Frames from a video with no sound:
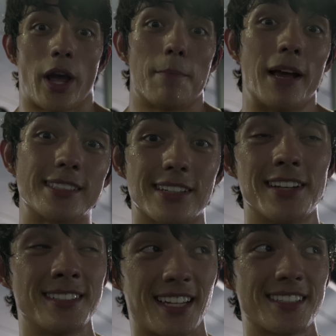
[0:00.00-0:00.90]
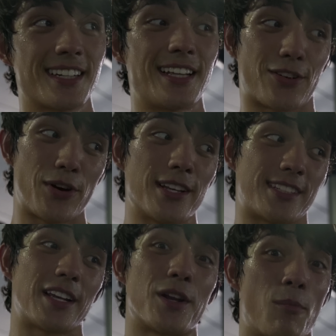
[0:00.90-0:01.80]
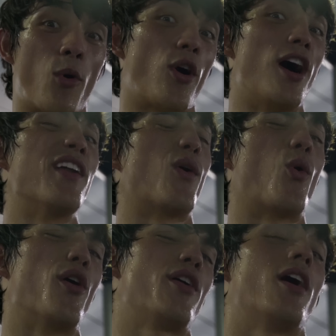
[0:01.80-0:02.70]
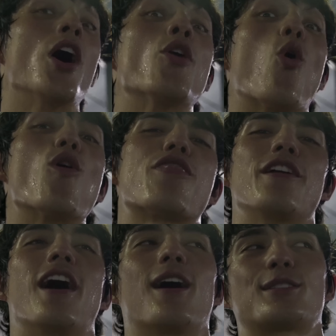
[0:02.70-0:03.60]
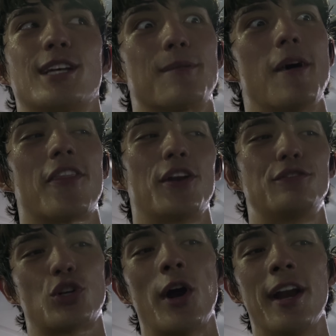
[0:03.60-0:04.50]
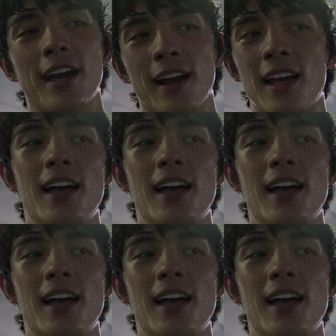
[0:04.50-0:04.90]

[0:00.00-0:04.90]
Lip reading: basically intensity for me is like your more unorthodox like method of training.